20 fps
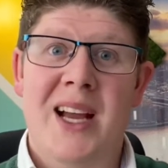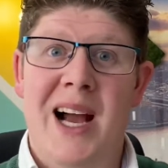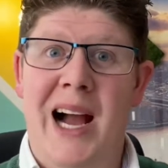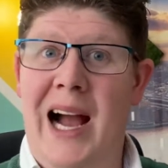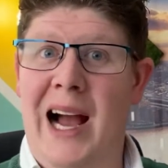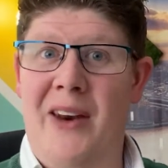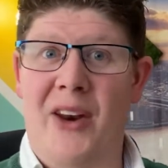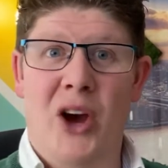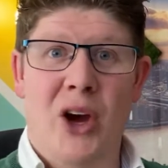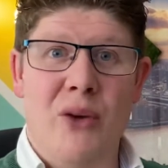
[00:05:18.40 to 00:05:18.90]

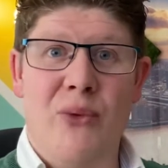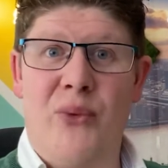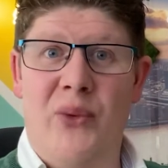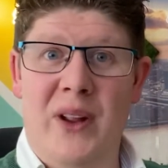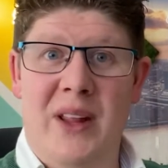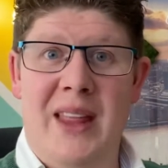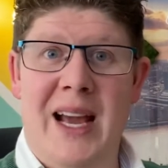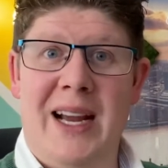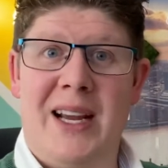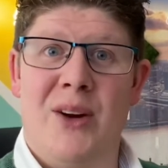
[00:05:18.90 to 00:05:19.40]
and
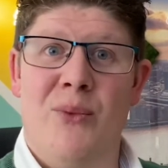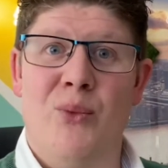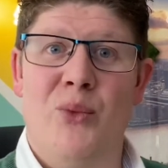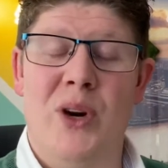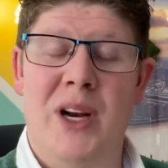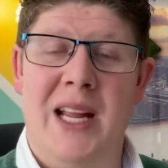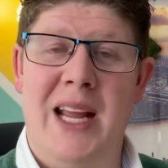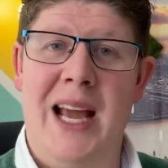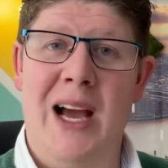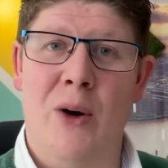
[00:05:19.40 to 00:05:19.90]
hopefully that can
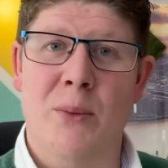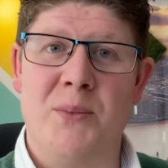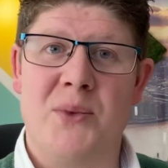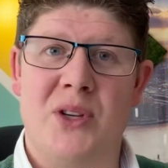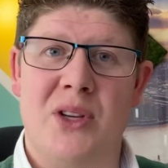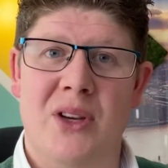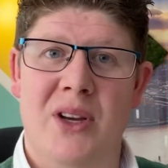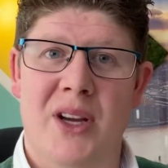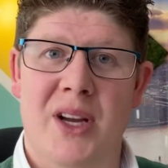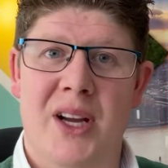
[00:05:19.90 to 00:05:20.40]
really help
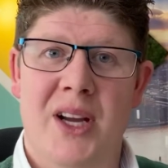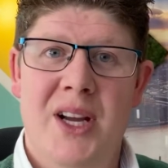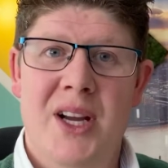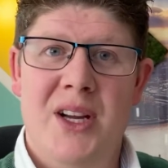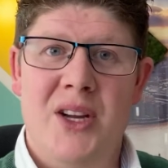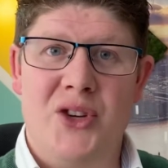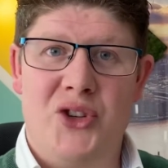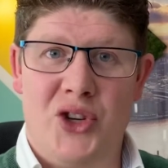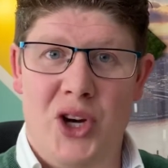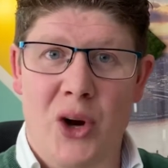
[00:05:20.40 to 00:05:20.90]
to
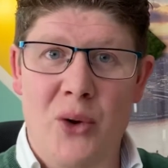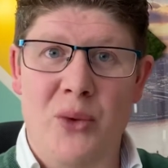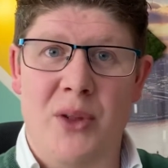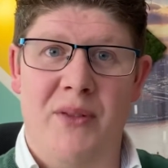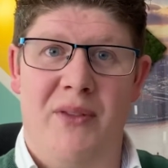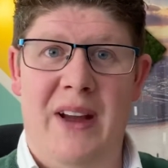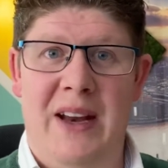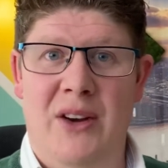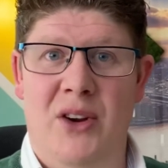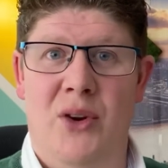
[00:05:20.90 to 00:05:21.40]
show the
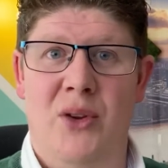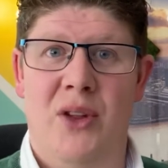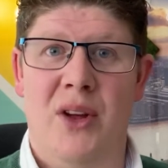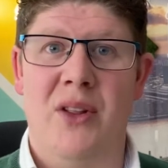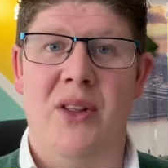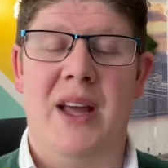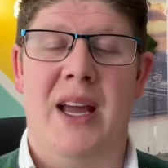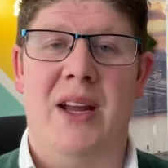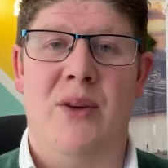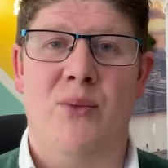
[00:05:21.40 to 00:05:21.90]
venue
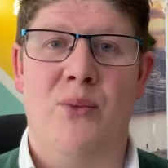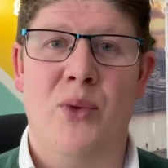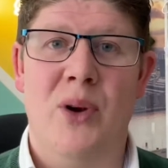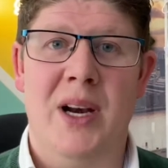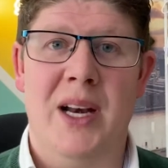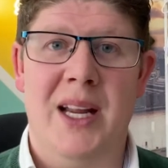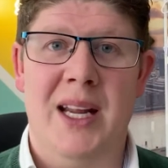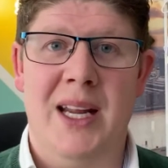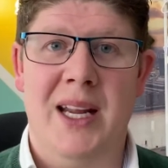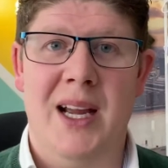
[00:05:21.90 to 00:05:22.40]
that they
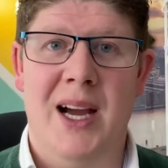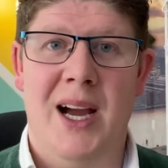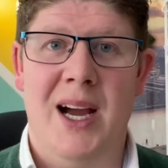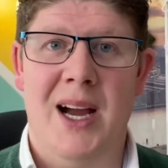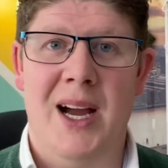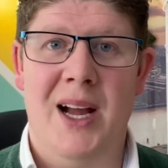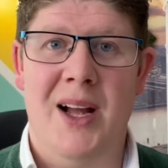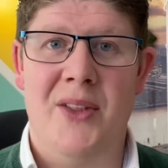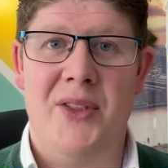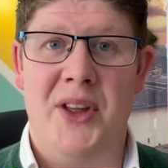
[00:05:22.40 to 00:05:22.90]
really,
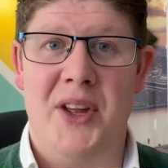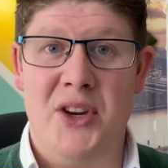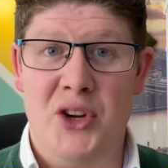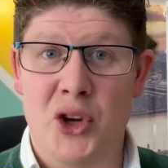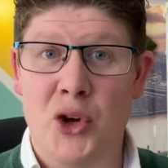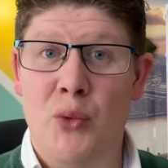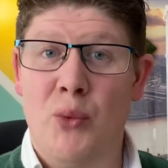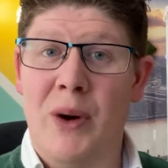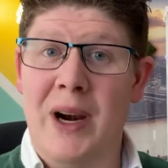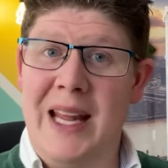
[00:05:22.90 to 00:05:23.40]
that
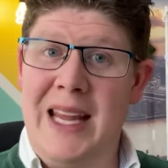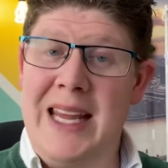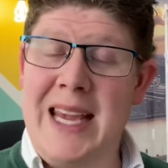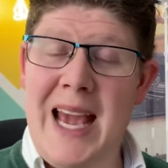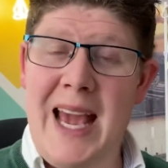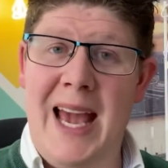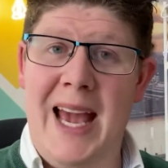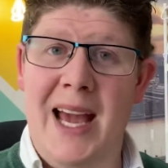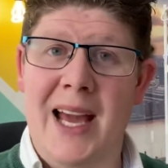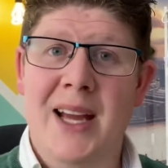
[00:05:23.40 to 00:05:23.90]
you really
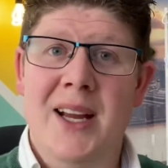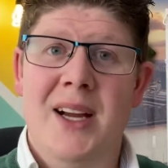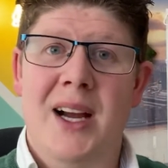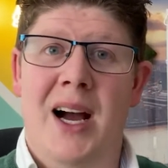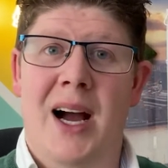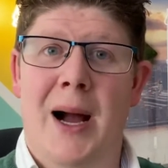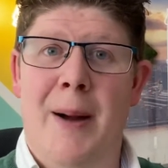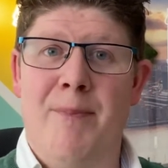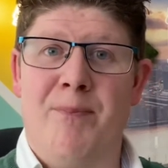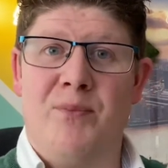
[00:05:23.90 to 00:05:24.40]
care
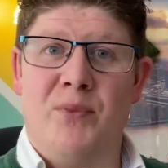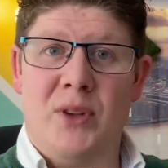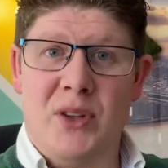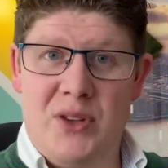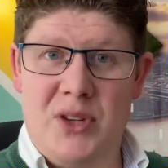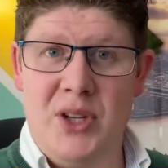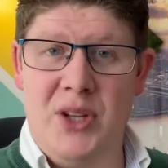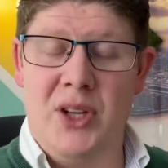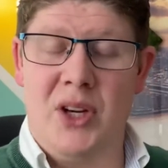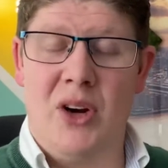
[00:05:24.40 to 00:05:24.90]

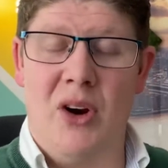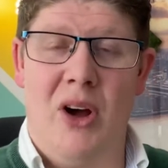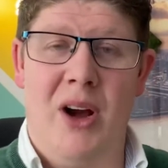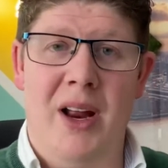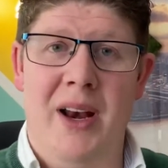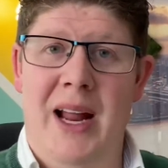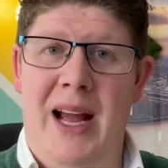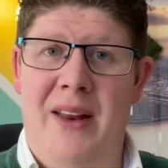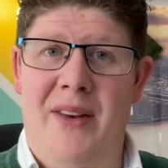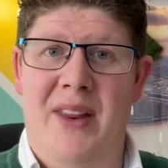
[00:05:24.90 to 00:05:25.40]
to the
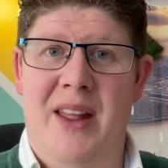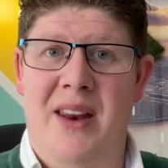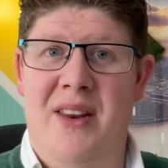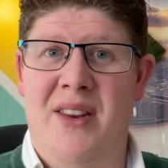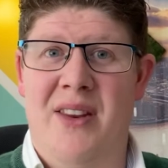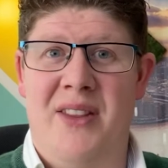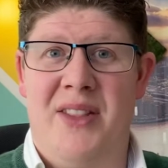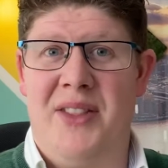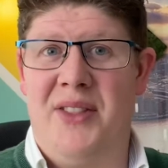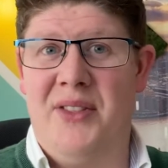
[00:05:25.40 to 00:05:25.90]
client, and
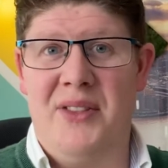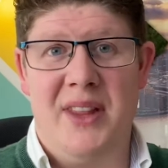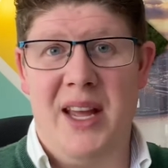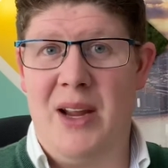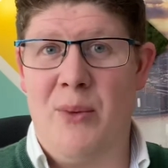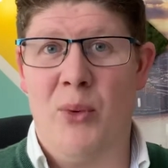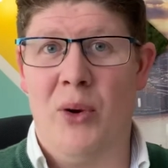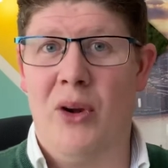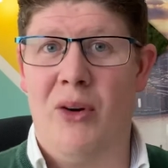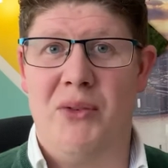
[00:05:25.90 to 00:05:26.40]
then they
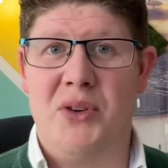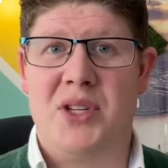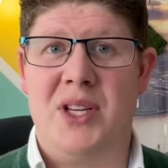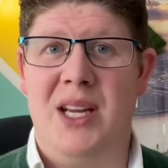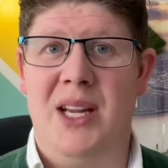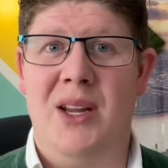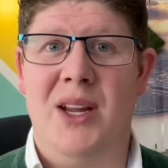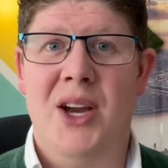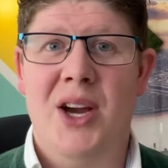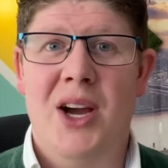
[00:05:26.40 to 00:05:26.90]
will
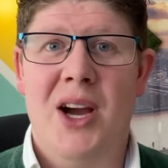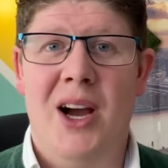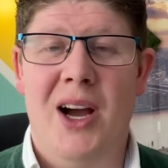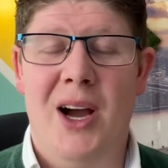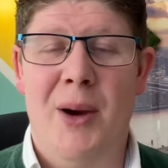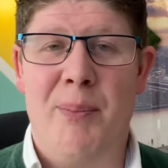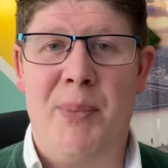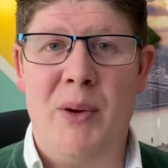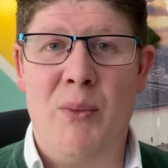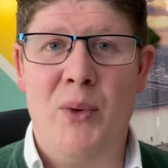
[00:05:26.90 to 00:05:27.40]
obviously
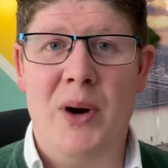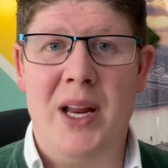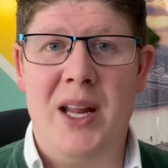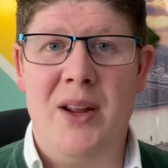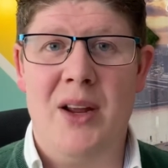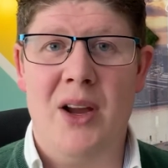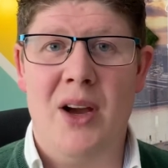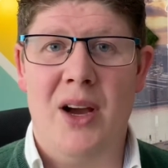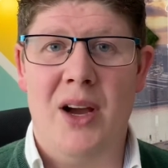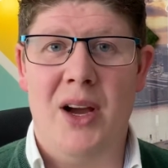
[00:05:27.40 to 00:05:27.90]
be
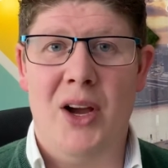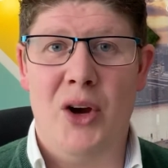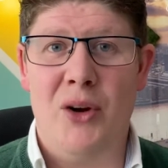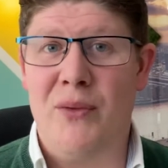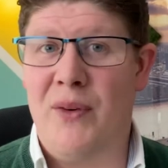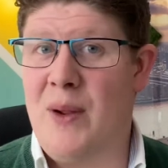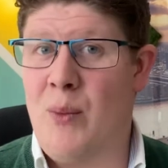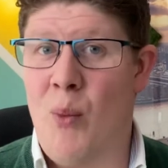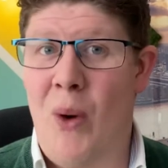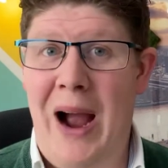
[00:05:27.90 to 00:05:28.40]
really
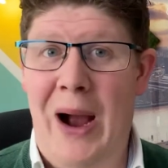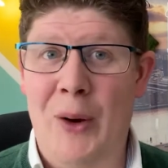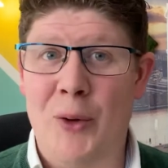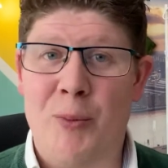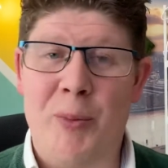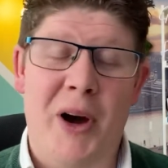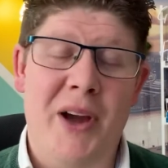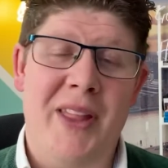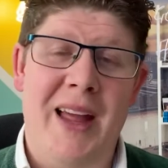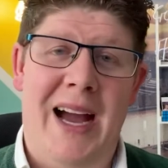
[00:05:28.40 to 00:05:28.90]
hopefully wowed
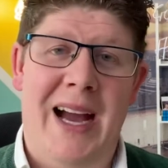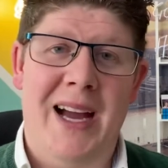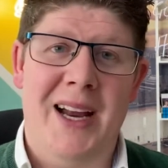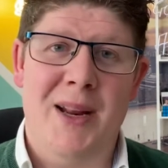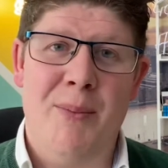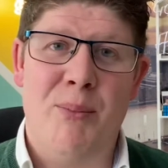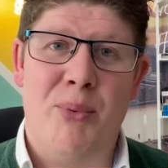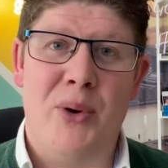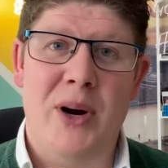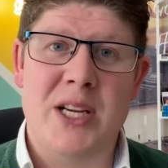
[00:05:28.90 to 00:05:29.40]
by that and
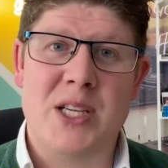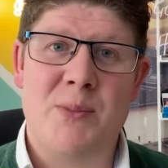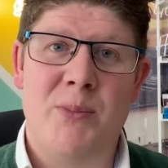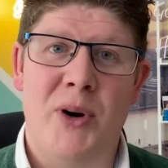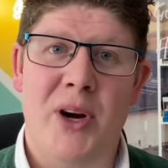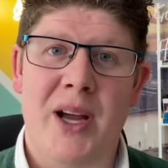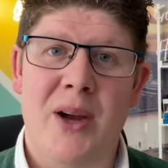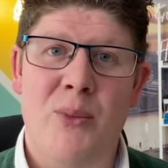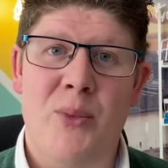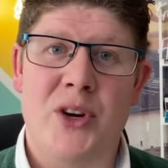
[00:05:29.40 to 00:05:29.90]
impressed
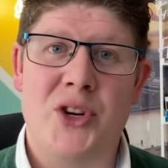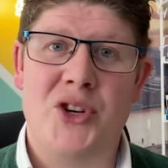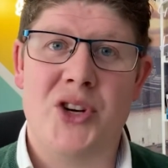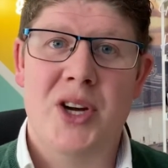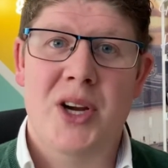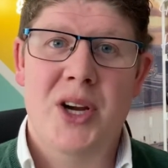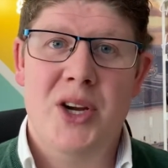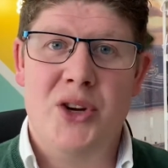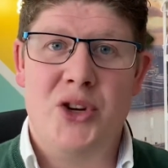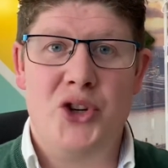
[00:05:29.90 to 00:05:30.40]
by it, which
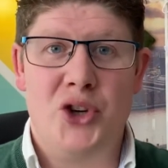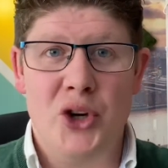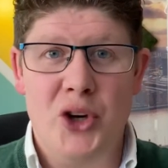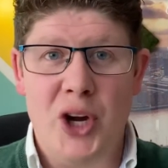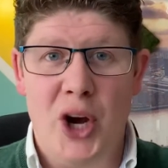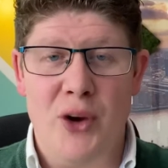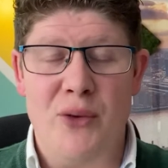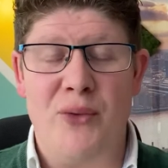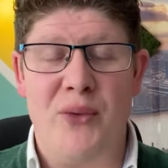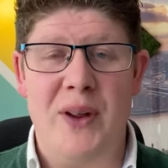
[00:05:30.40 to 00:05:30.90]
should
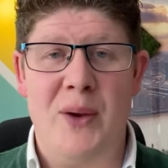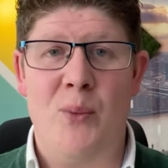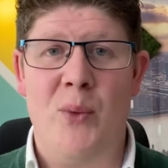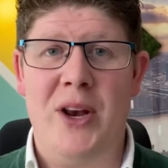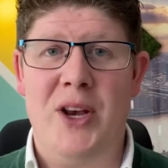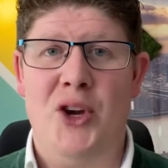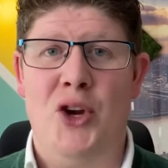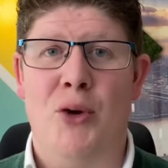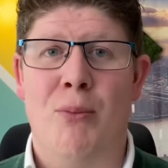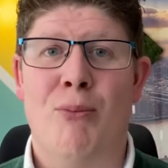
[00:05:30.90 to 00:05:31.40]
hopefully
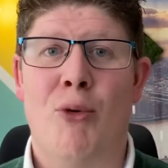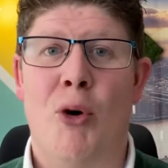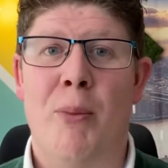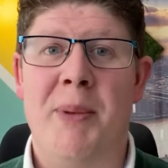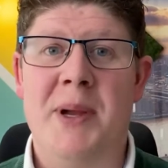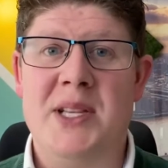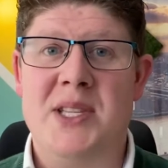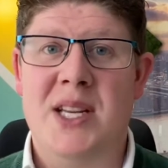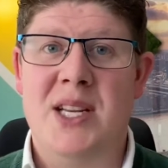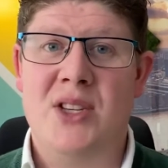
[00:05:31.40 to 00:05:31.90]
win you more
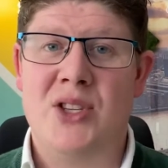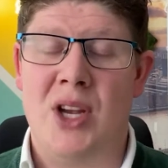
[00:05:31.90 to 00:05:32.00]
business.